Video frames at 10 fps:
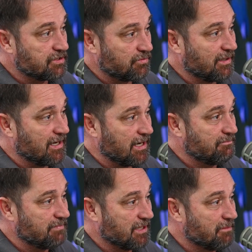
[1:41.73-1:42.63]
is really kind
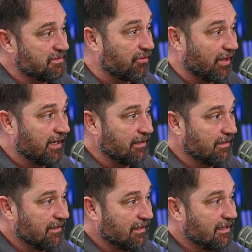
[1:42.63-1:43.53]
of becoming the thing,
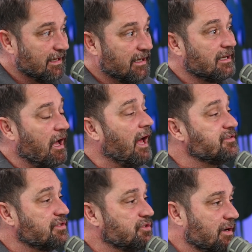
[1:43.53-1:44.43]

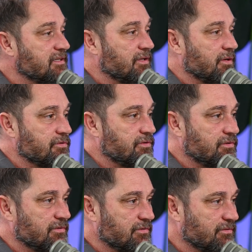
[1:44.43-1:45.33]
concentrates
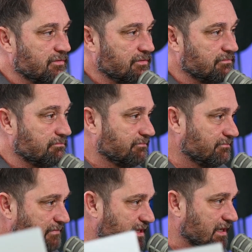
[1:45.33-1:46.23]
those
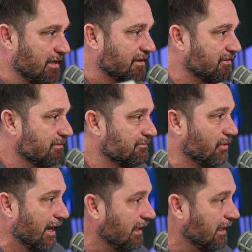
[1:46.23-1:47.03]
key things, right?